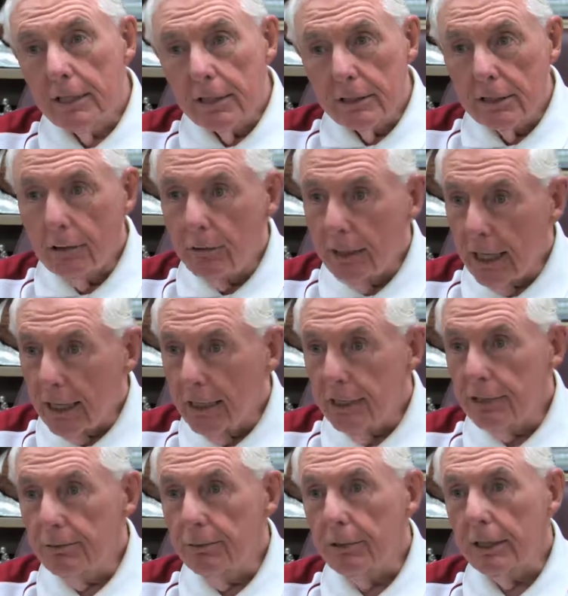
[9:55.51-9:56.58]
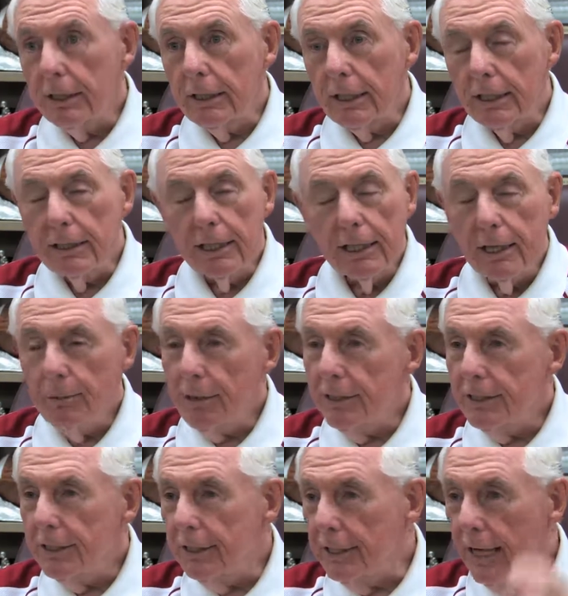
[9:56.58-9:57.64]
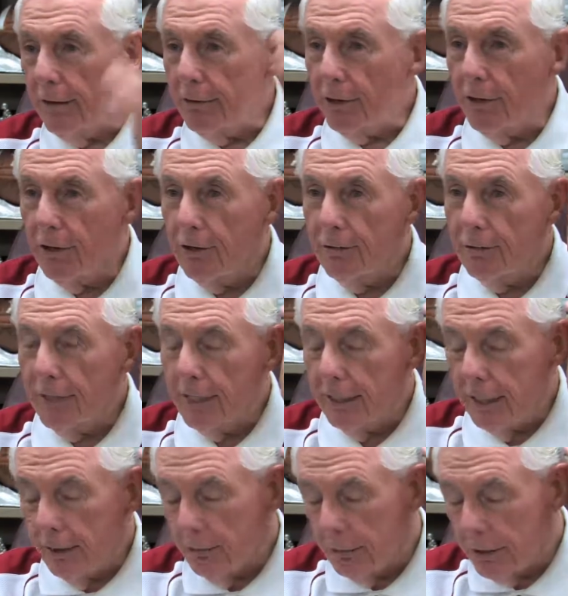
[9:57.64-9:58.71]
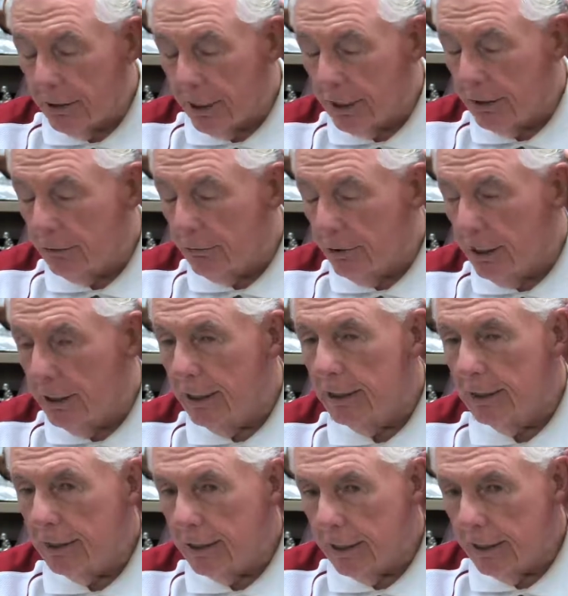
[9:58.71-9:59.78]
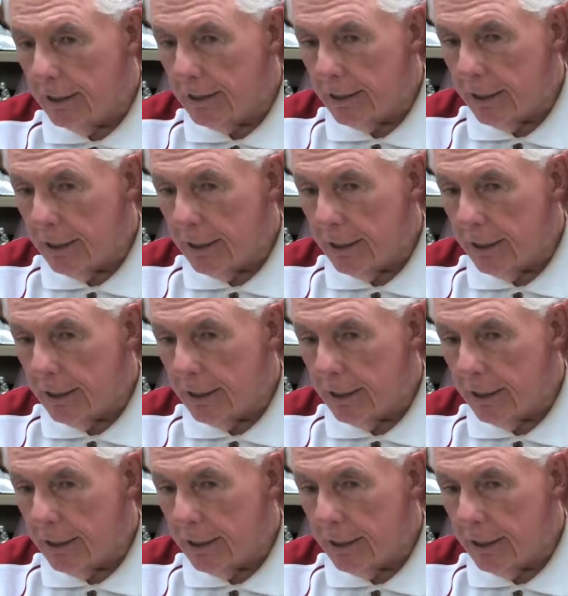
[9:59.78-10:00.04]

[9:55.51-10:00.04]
So we got his book. I think I may still have it home, and we started to read it and